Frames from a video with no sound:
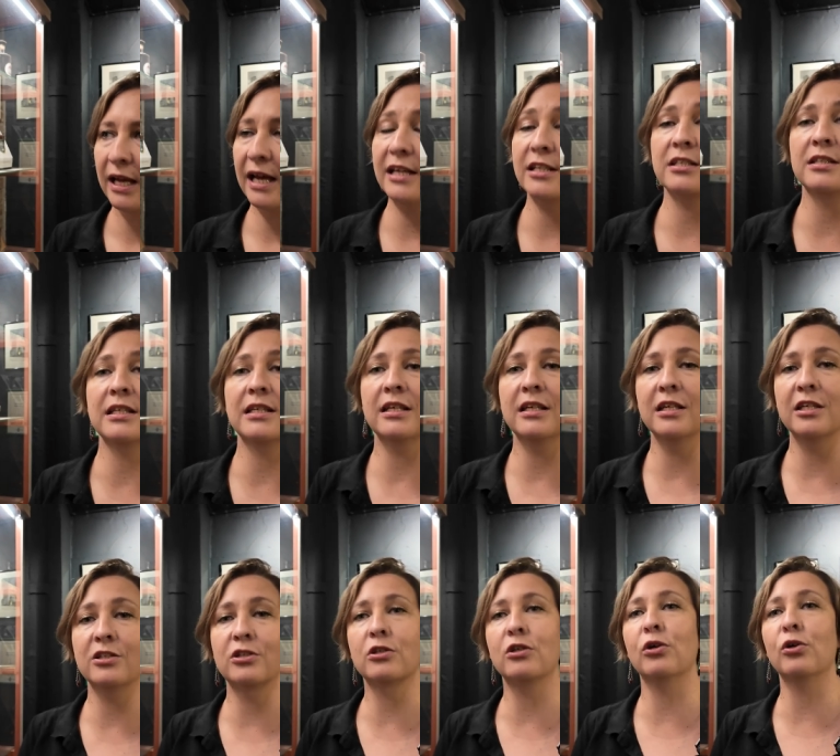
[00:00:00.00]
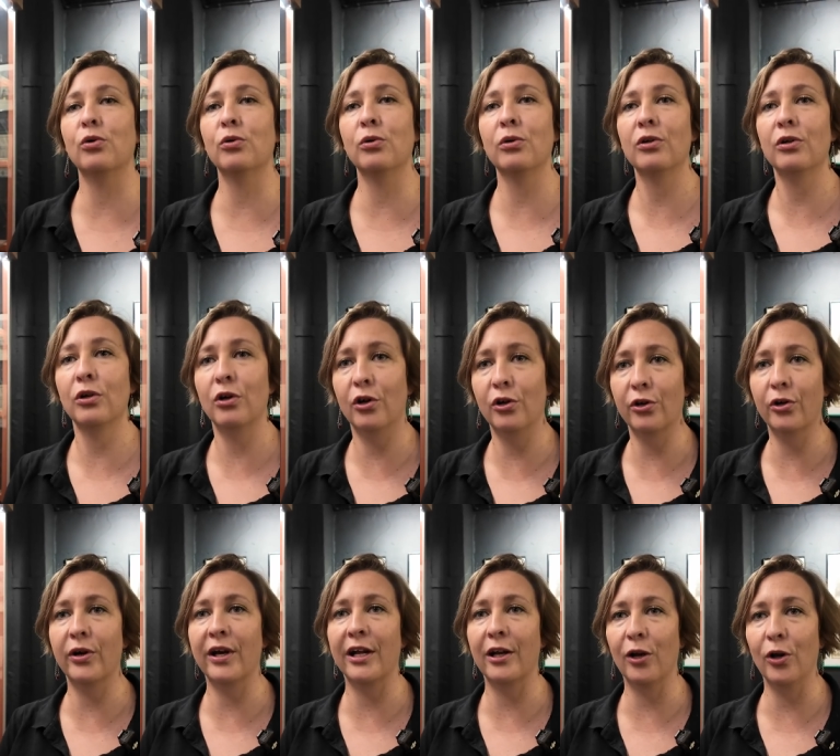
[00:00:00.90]
as the years go
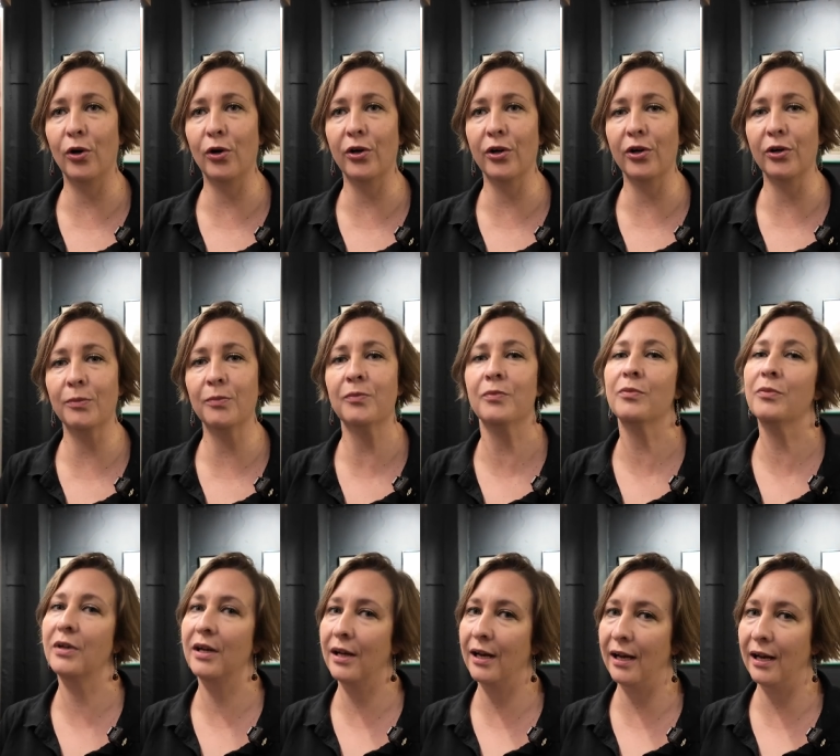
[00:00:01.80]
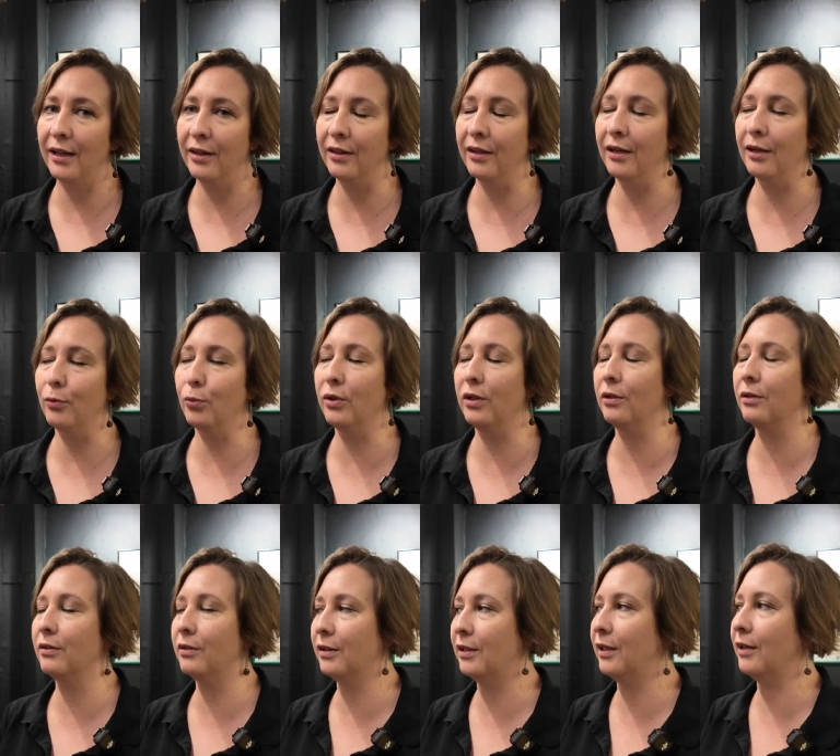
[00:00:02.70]
longer and longer, and there
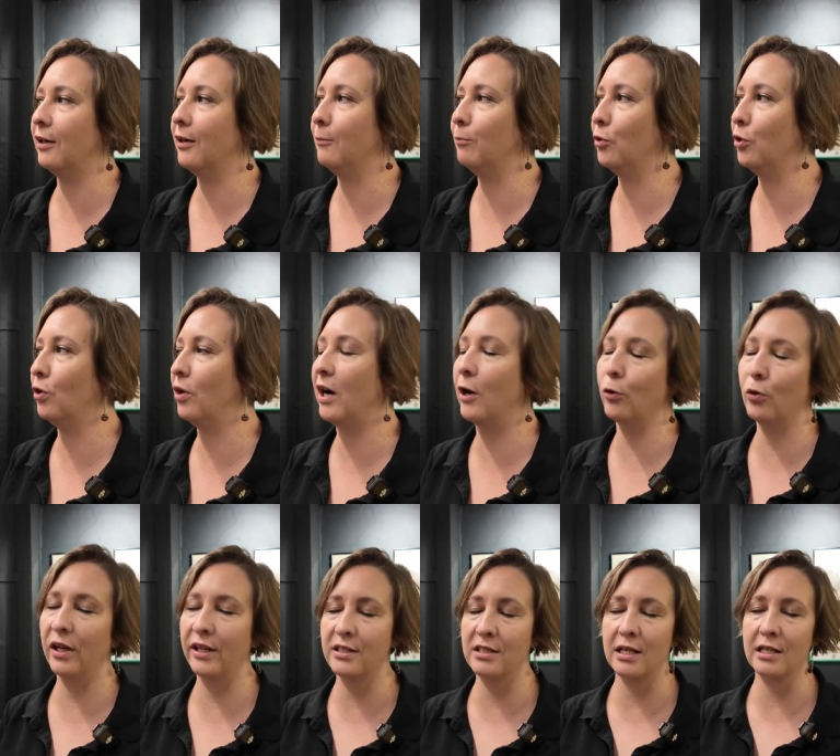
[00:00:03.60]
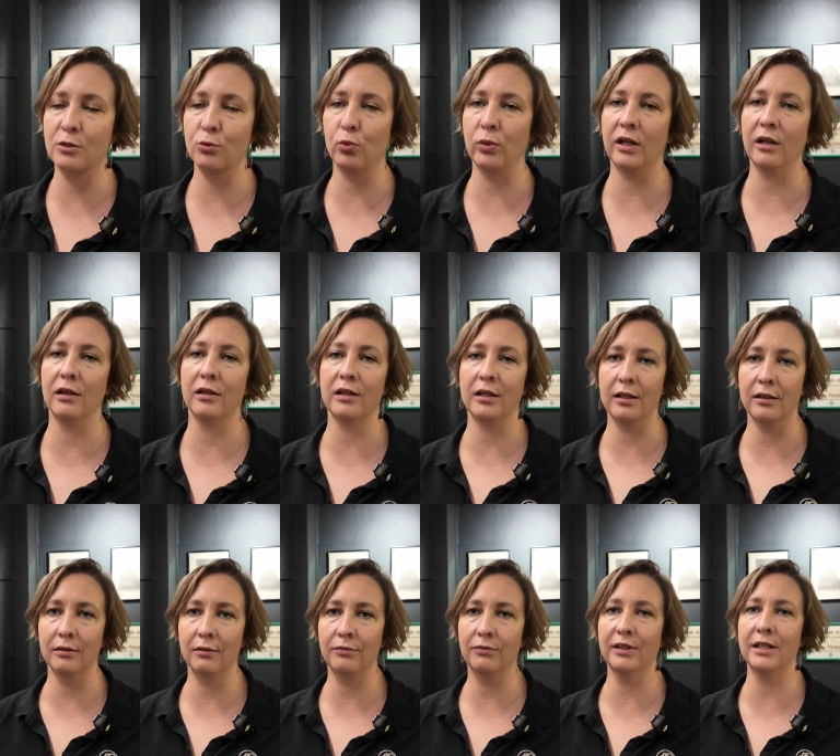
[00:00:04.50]
will there are more outlets as well.
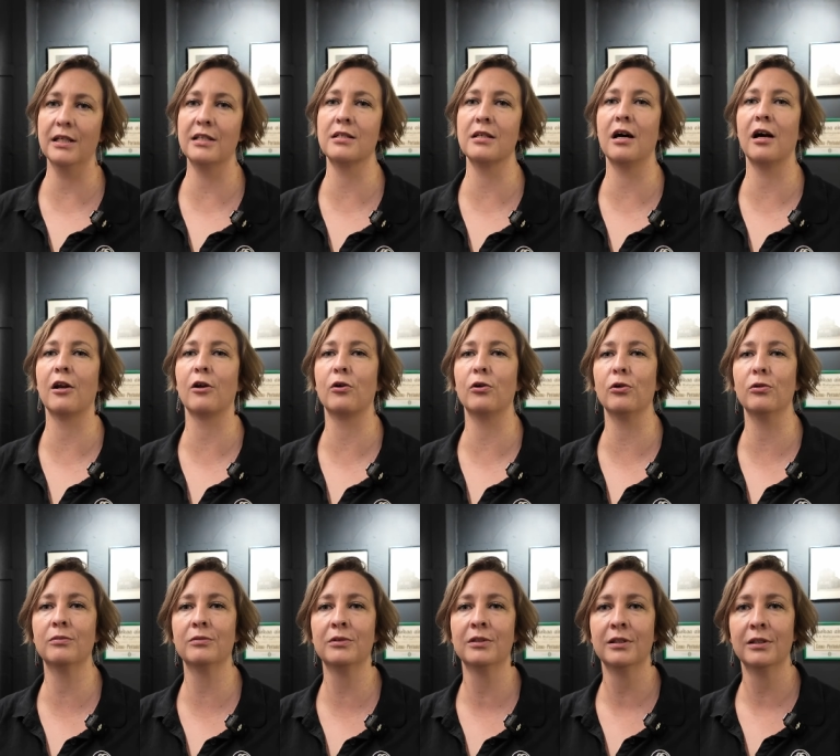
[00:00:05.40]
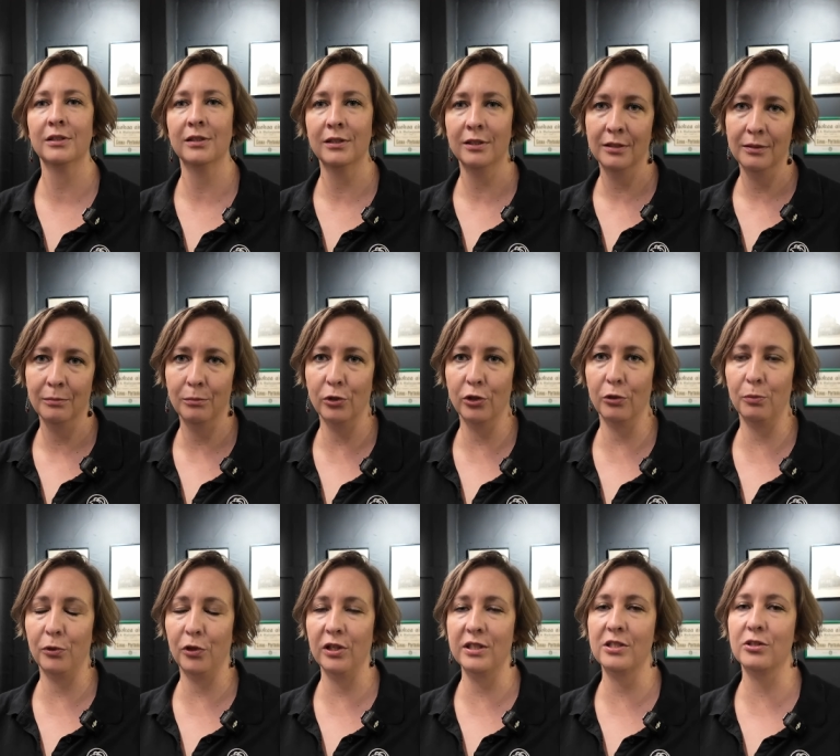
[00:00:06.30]
The Finnish Alko
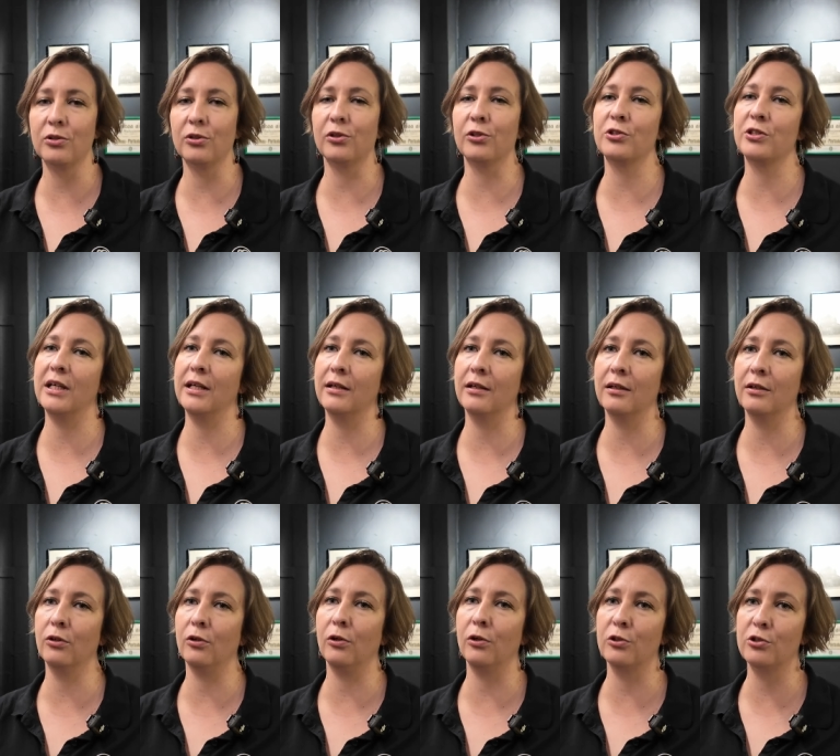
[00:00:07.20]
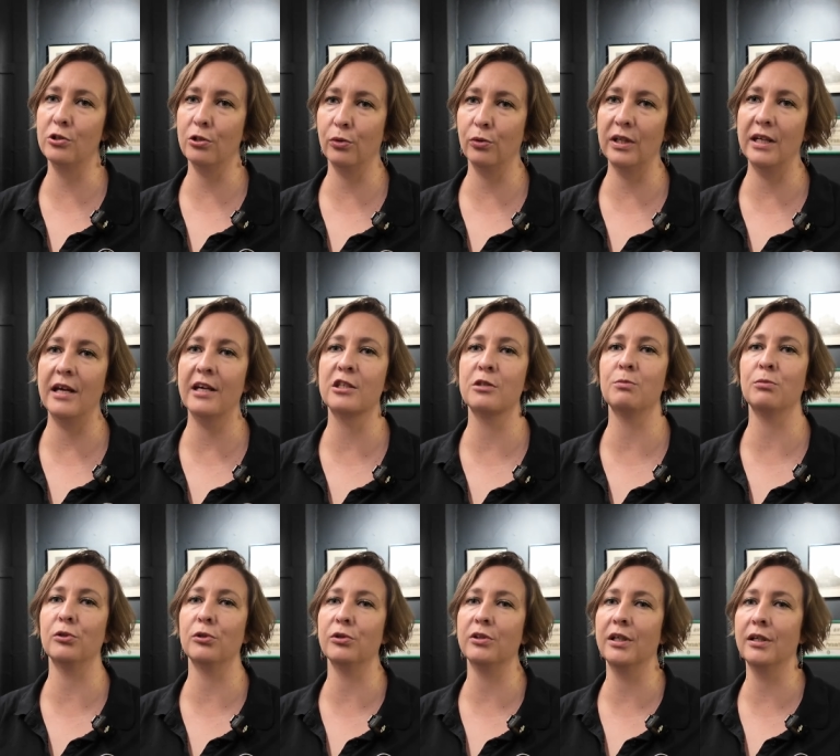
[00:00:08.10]
monopoly stores and also the
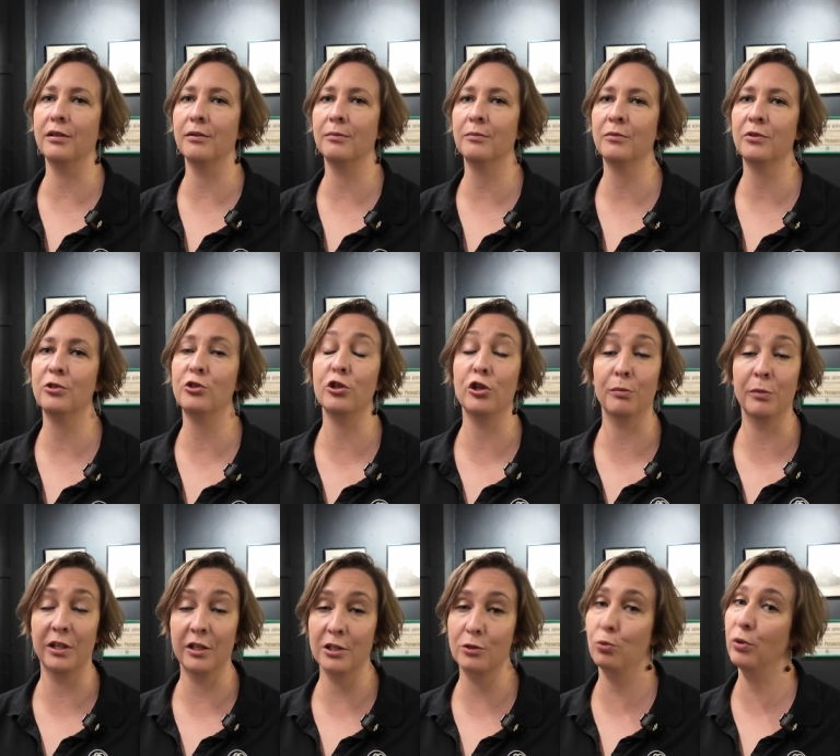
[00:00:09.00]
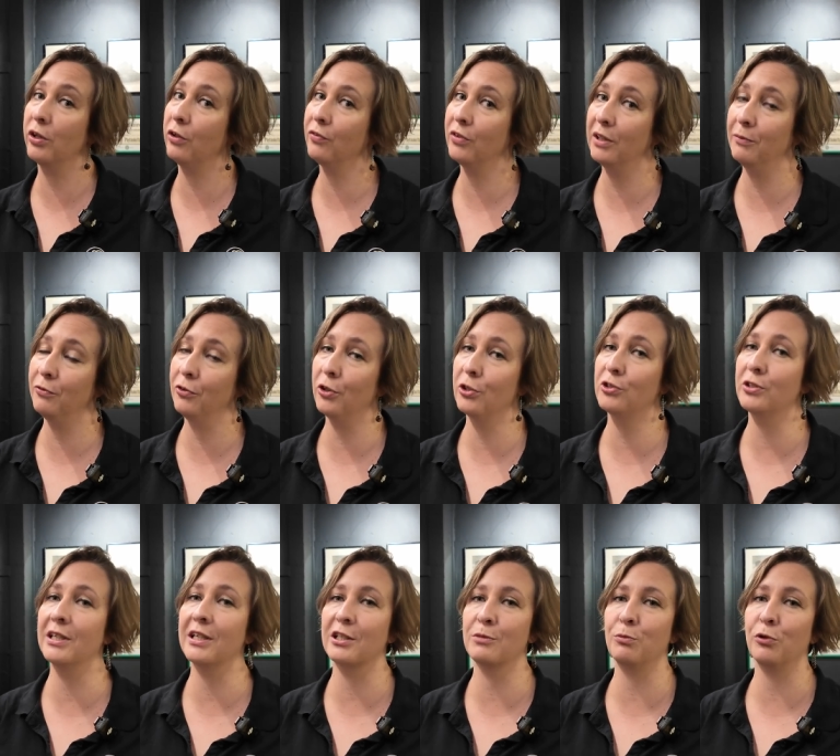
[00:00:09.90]
export, and Germany is one of the
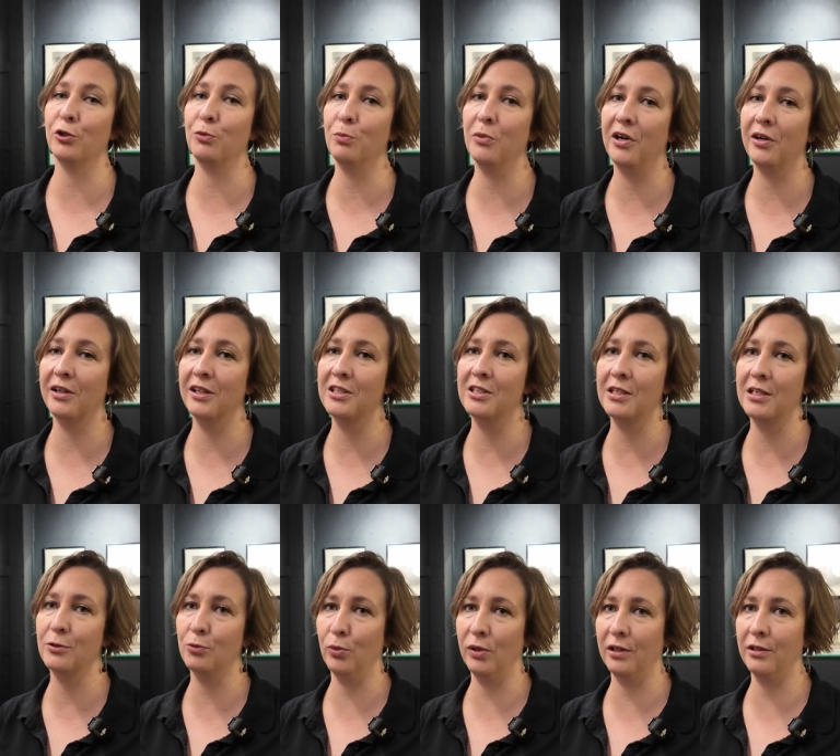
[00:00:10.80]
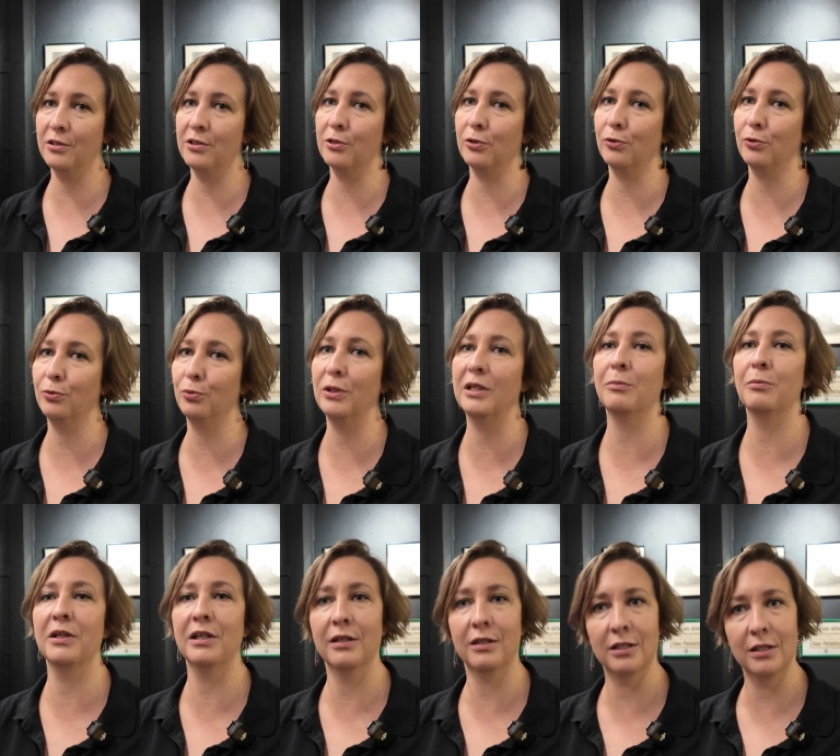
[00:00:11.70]
first export markets as well. So when
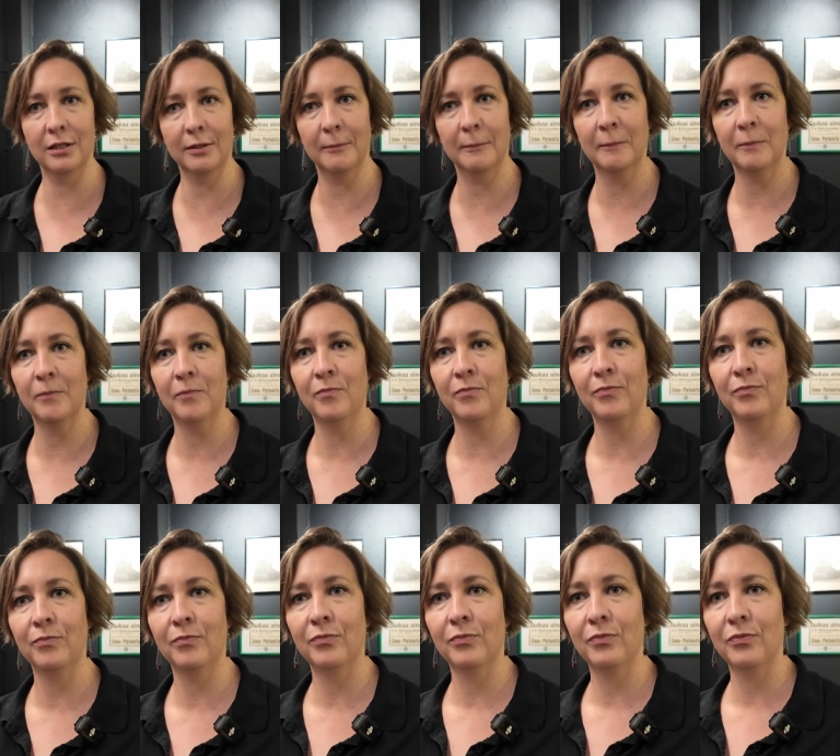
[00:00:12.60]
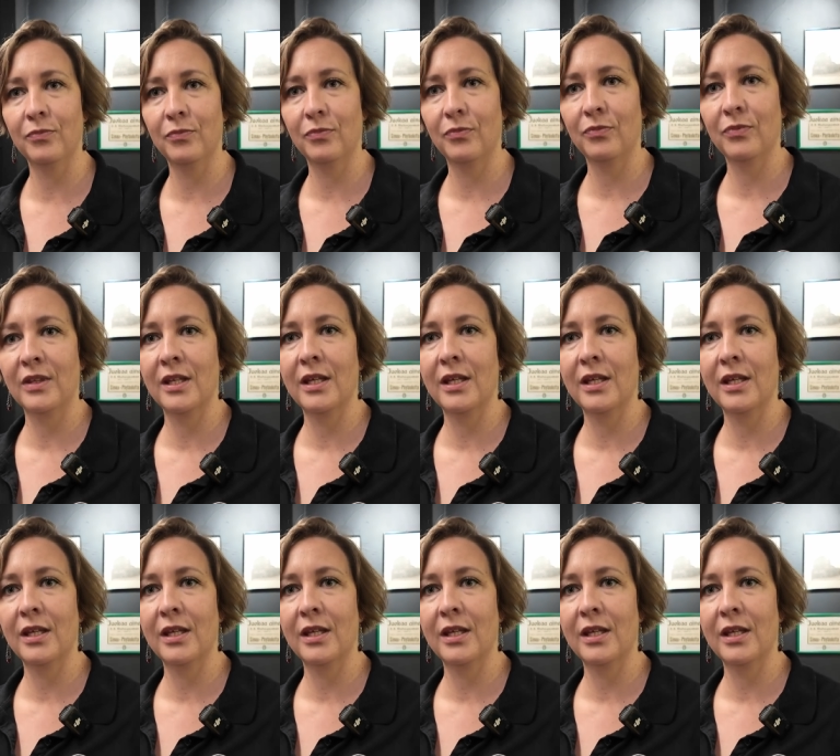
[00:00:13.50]
we've been start exporting.